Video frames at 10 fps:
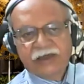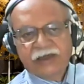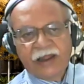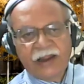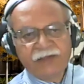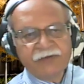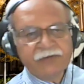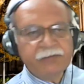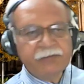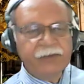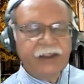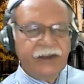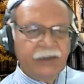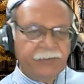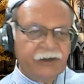and we will break it
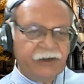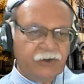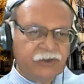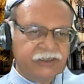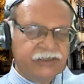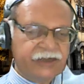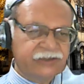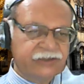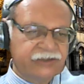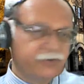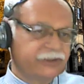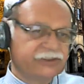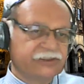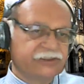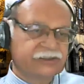up into these kinds of
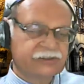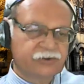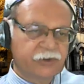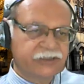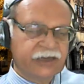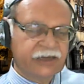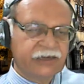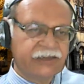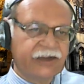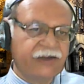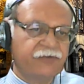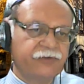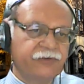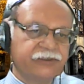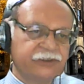questions. So exactly the kind of
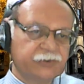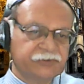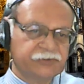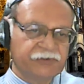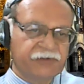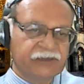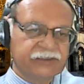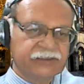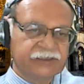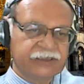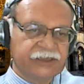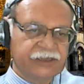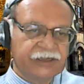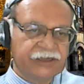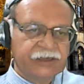questions which we've asked in the
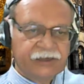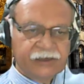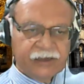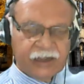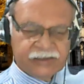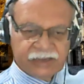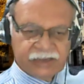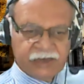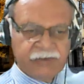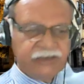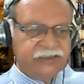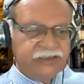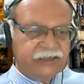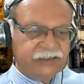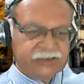assignments,
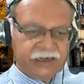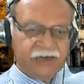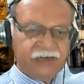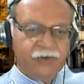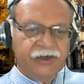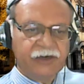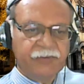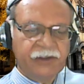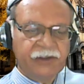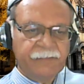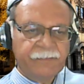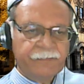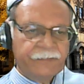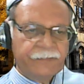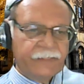that's exactly what it will be.
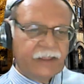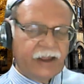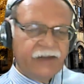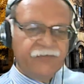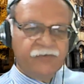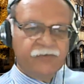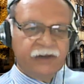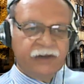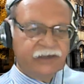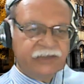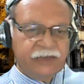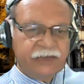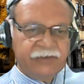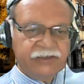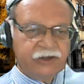And if you've done your
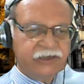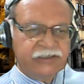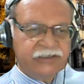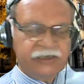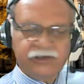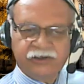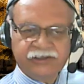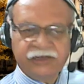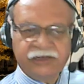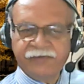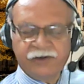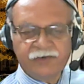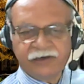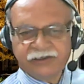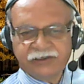assignments honestly yourself and you've
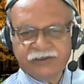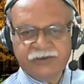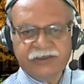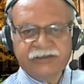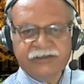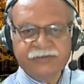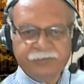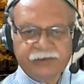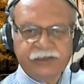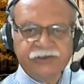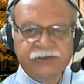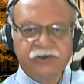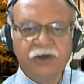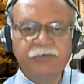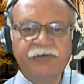understood this, it should
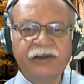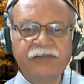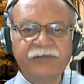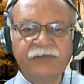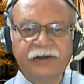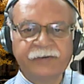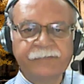not be very difficult.